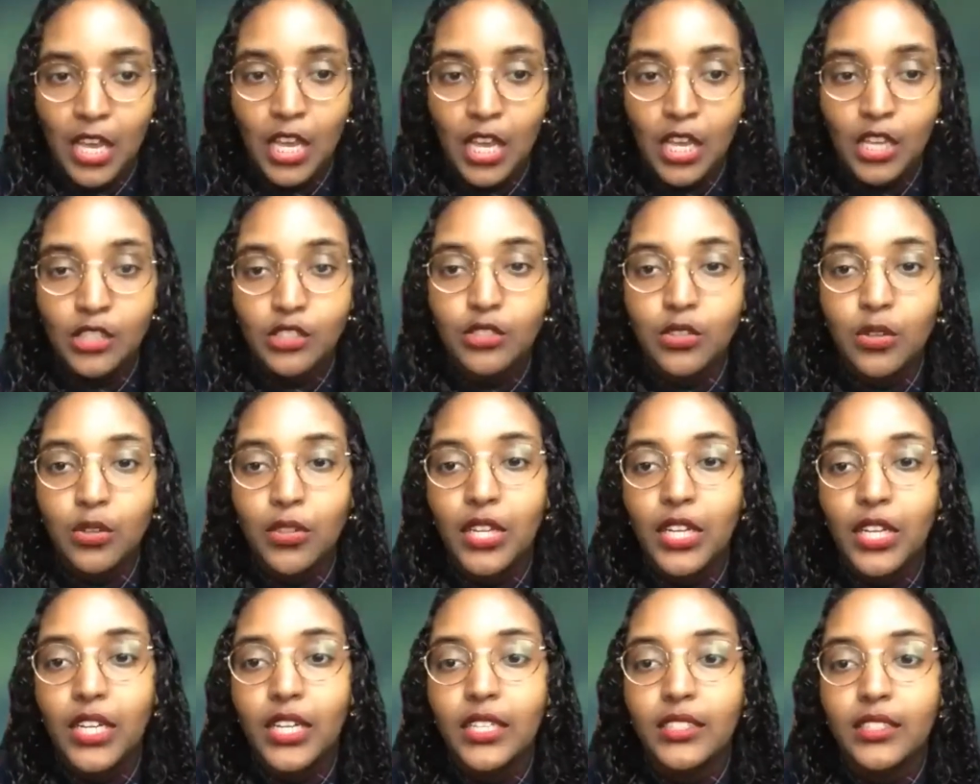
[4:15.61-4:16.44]
So
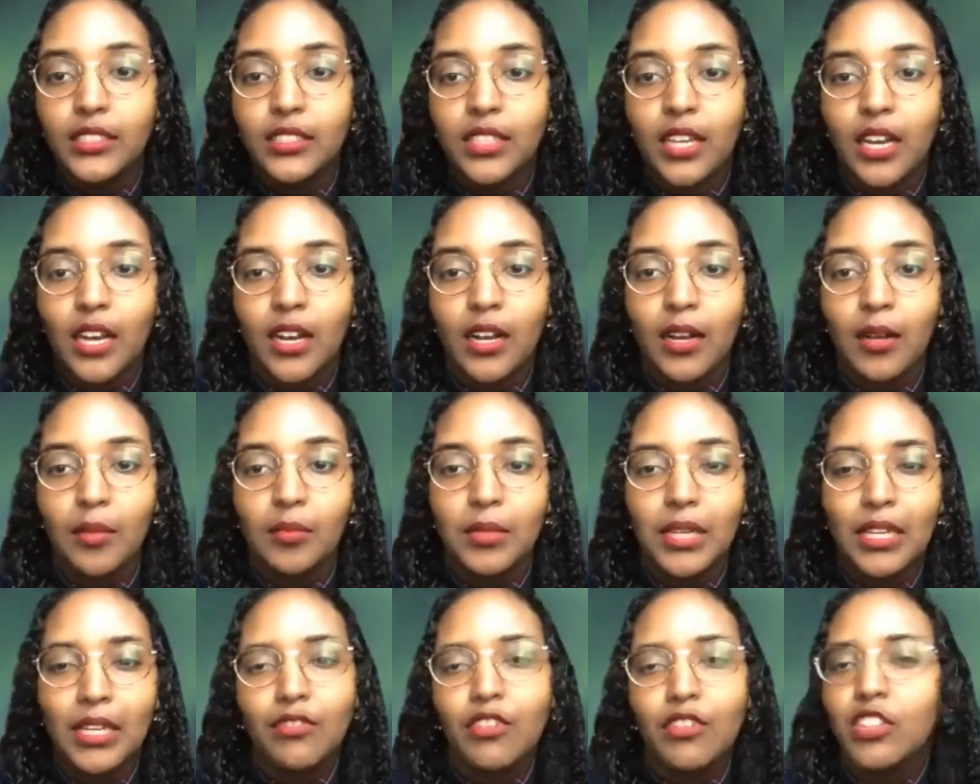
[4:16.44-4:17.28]
there's like
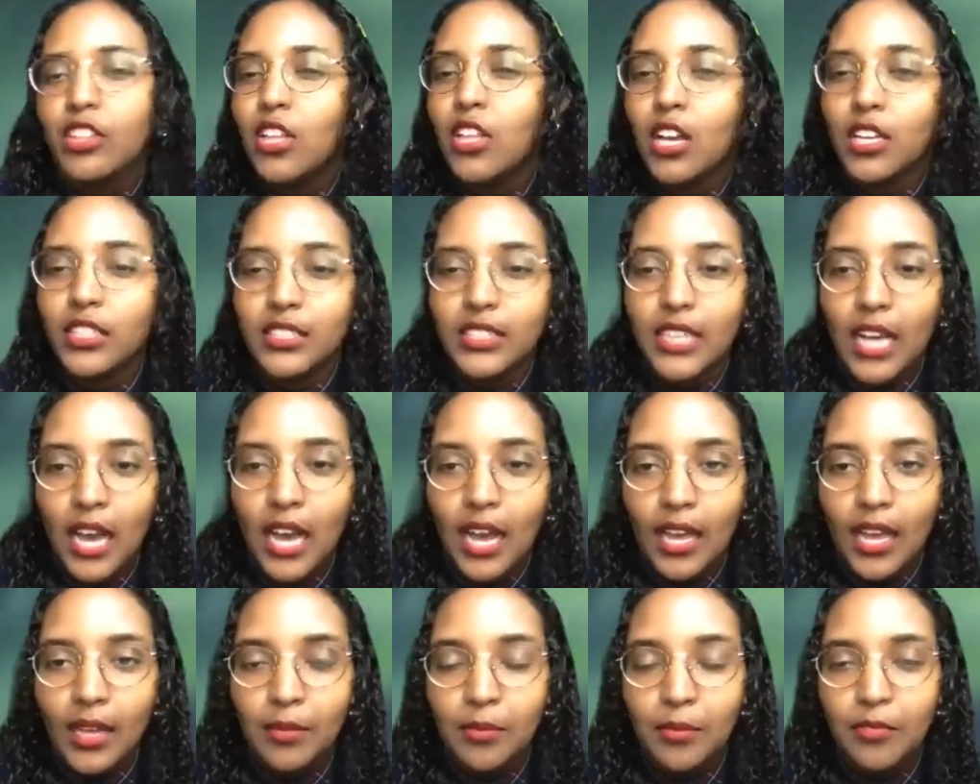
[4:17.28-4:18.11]
for the longest
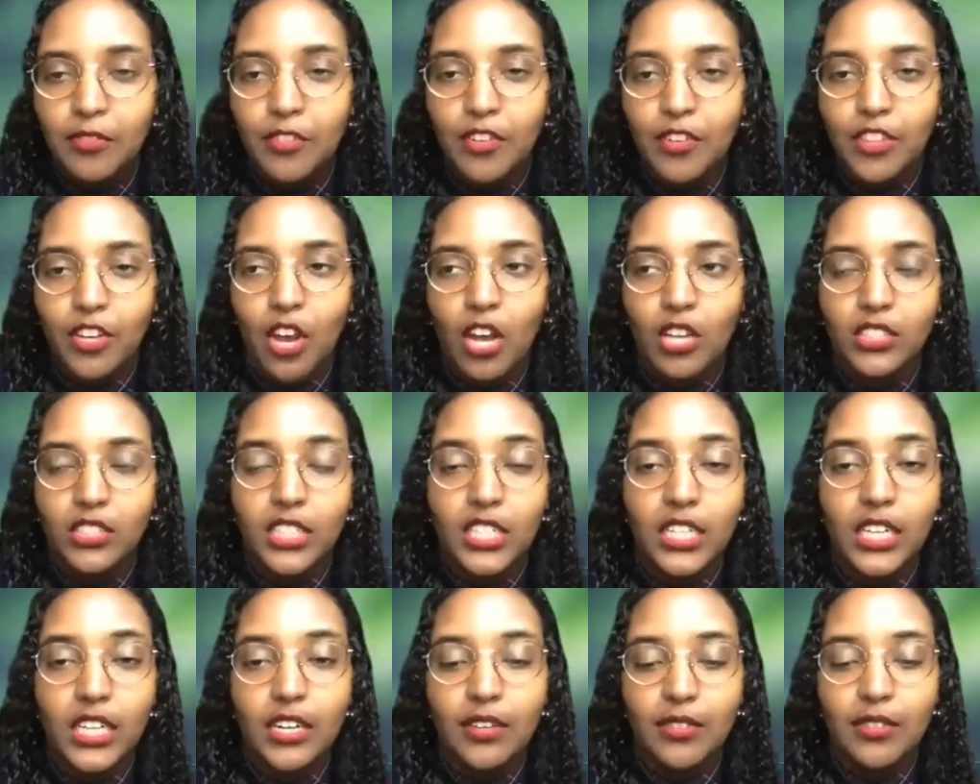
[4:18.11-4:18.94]
time, for the
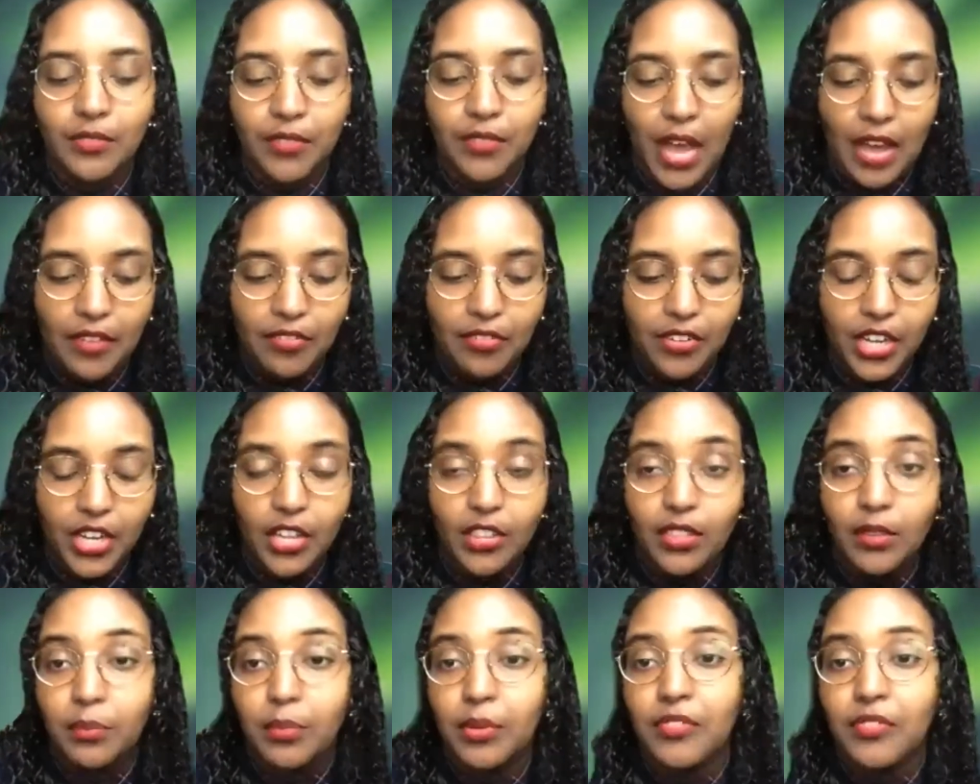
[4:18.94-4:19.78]
continent of Africa,
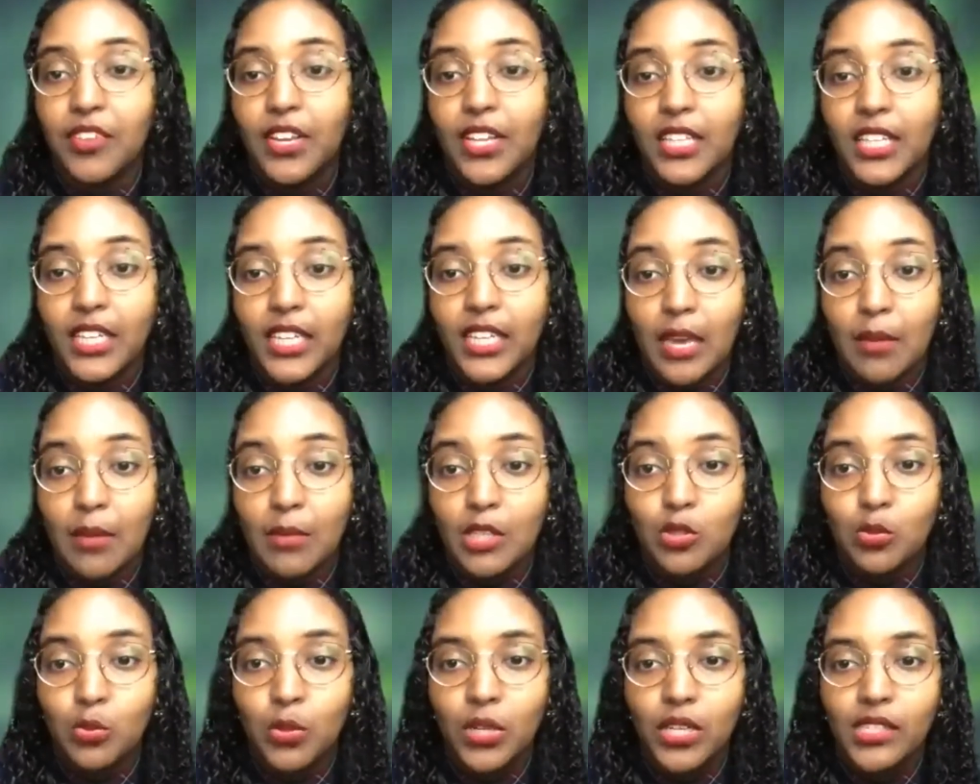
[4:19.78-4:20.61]
the prevailing image
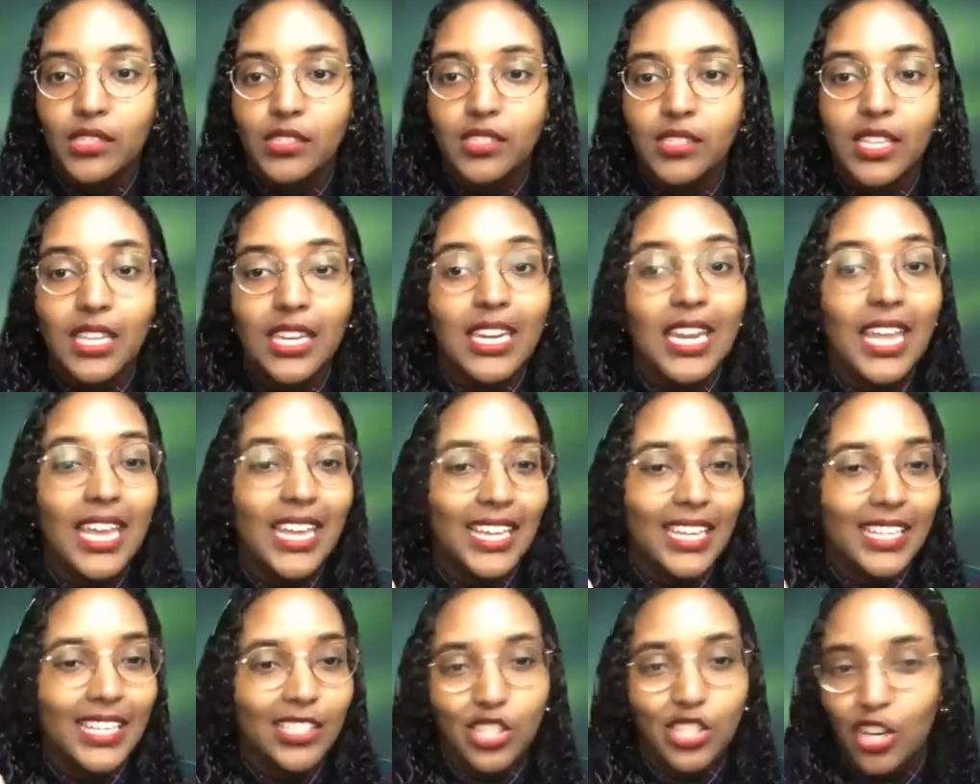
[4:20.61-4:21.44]
was the
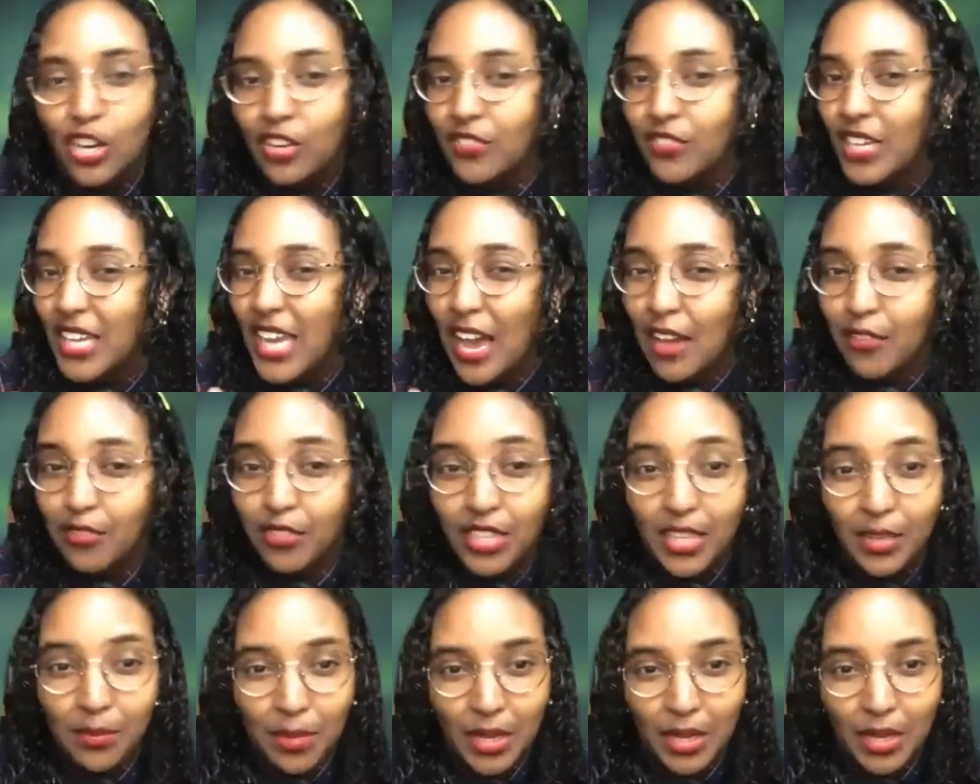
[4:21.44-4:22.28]
naked, starving African
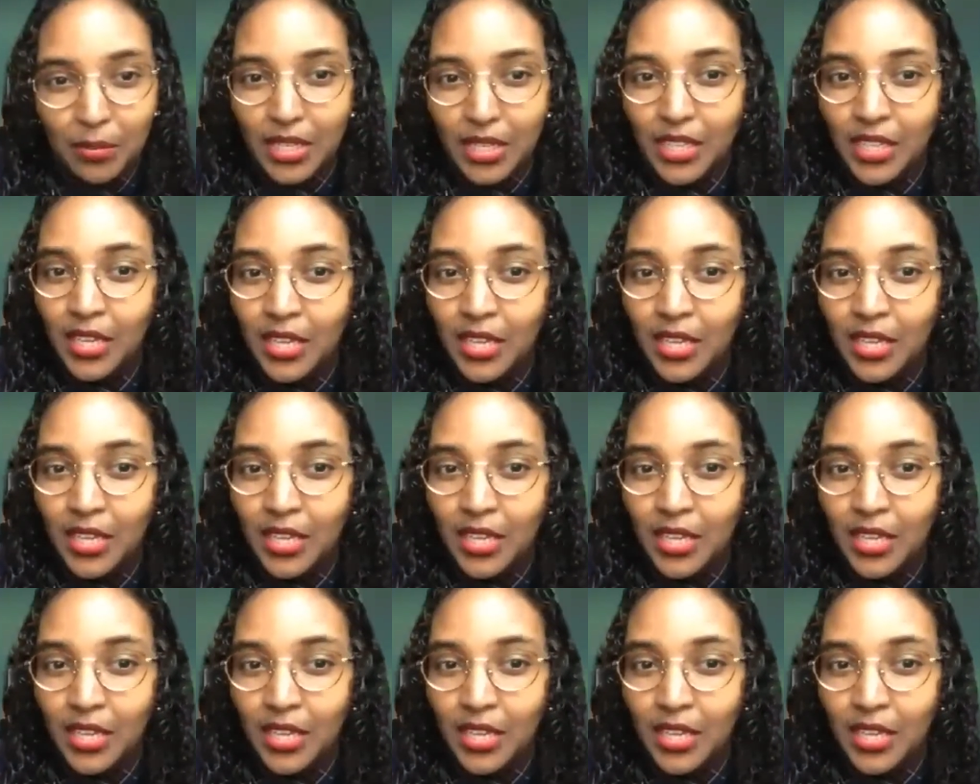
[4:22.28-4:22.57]
baby